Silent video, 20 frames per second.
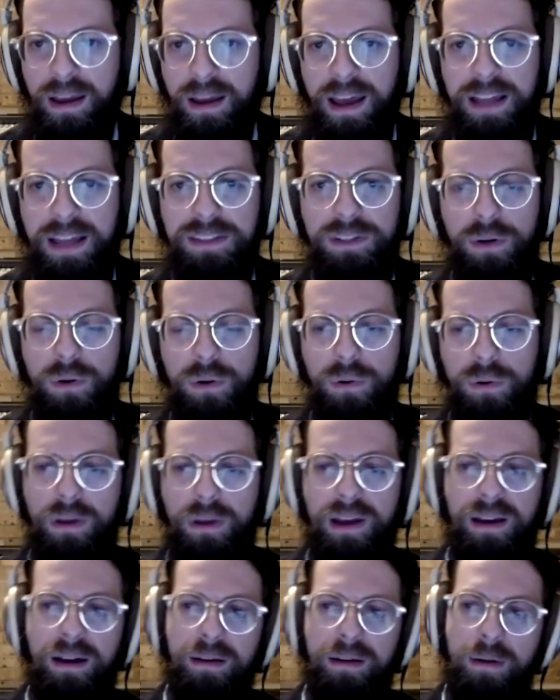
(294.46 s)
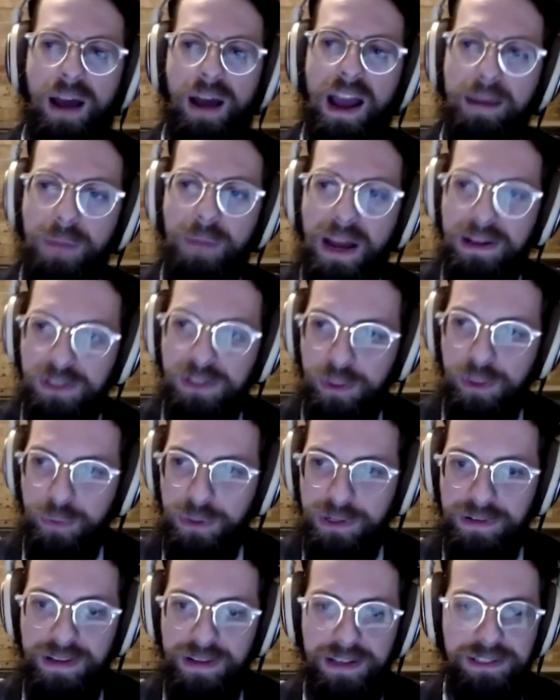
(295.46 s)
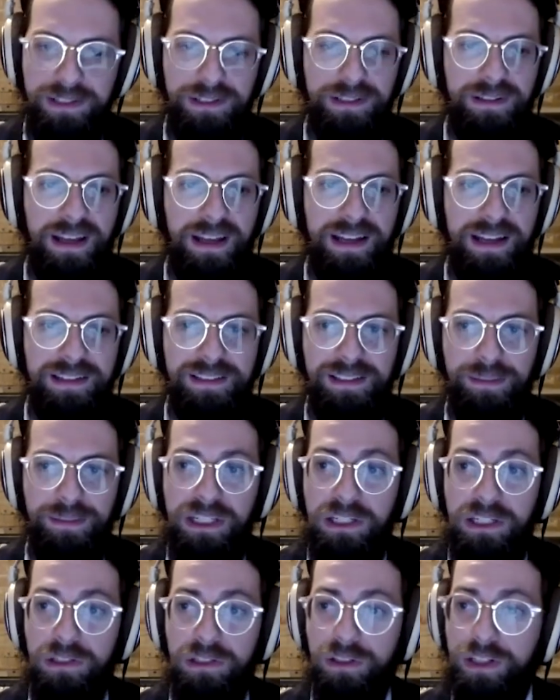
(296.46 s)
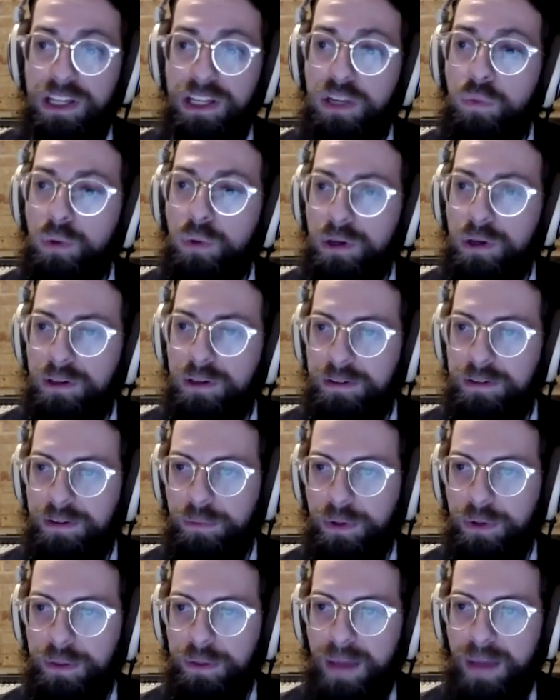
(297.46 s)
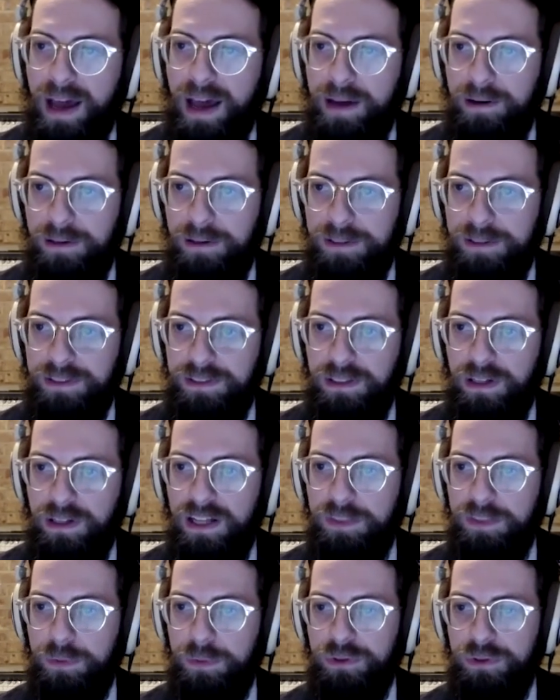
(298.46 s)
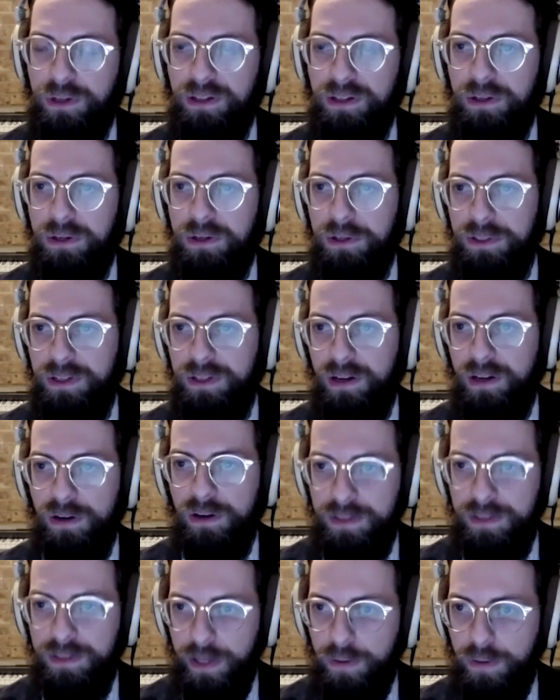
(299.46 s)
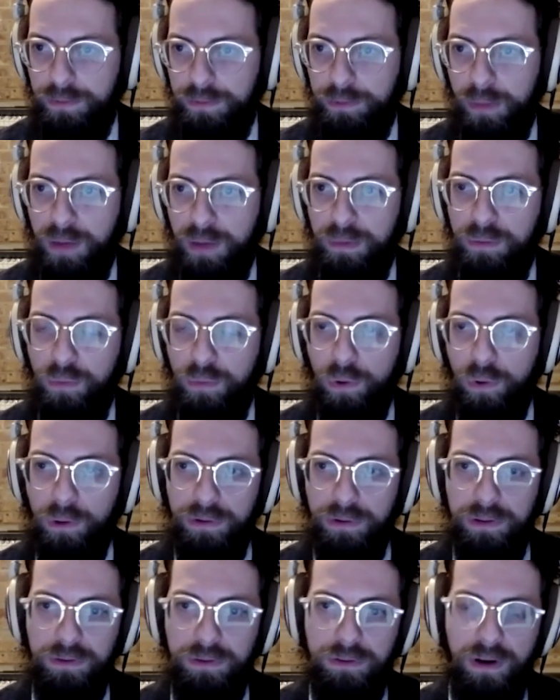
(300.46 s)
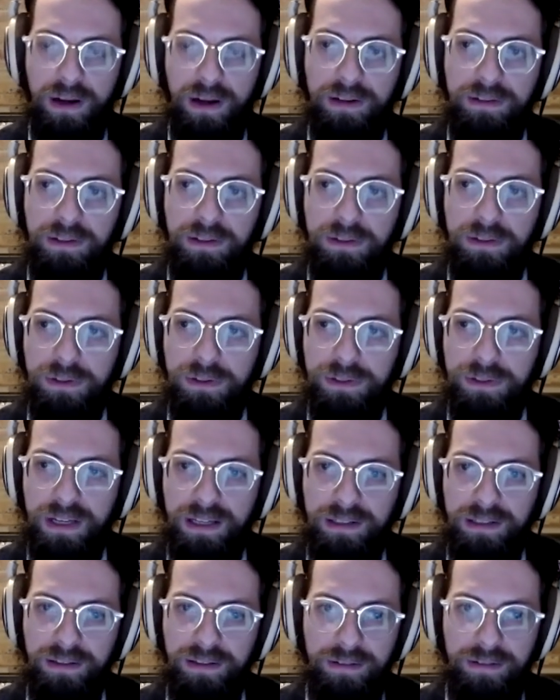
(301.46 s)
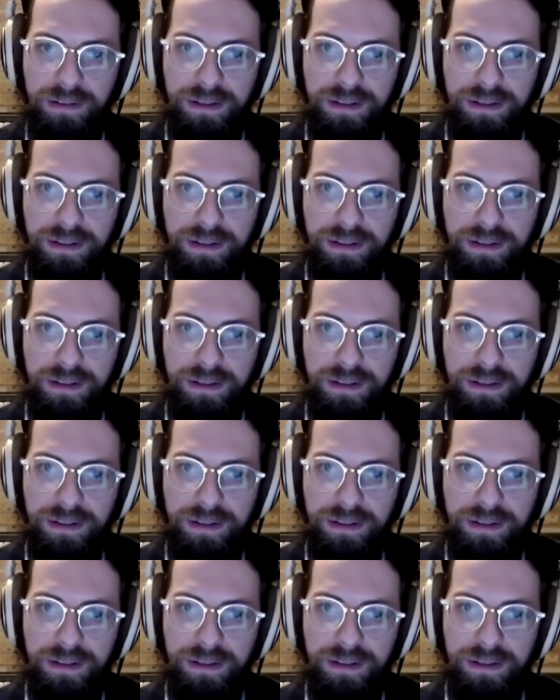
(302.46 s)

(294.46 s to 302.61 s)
And so my interpretation of that is that we need to look inward, that what matters in the cosmos, trying to understand ourselves maybe more than trying to understand